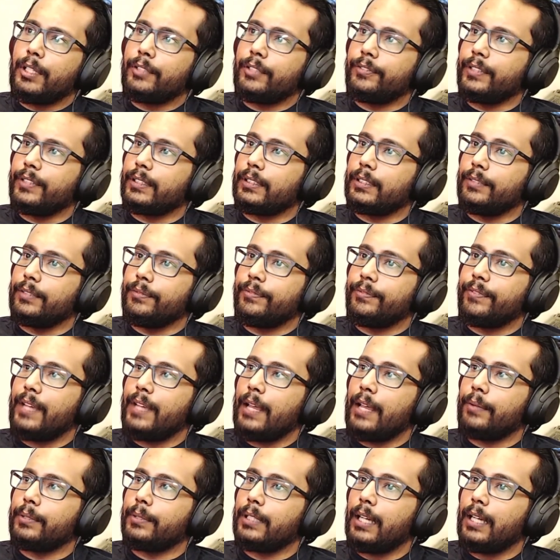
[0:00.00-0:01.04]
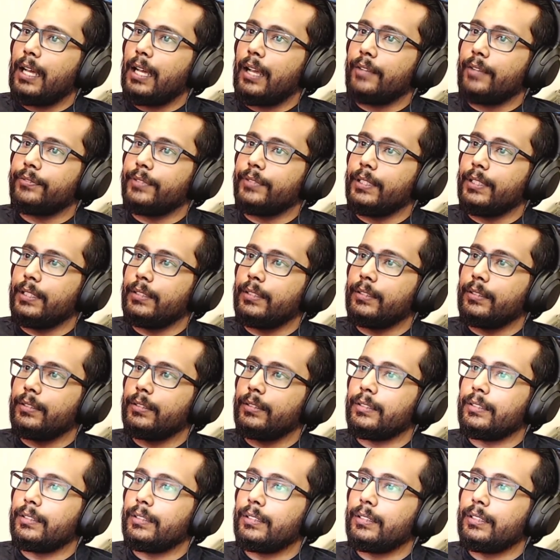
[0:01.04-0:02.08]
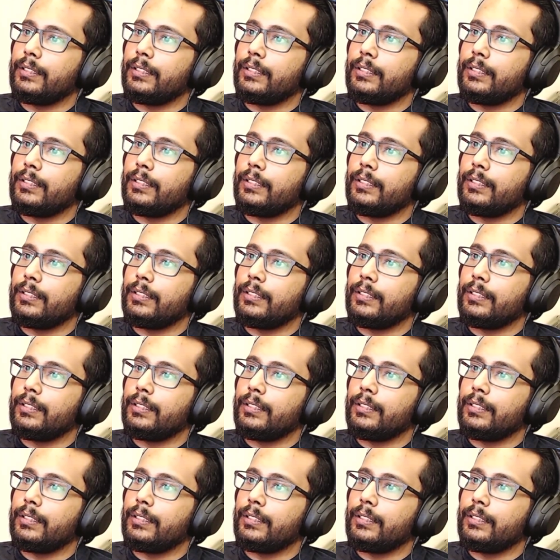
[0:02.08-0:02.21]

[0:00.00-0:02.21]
Murder victim found half eaten.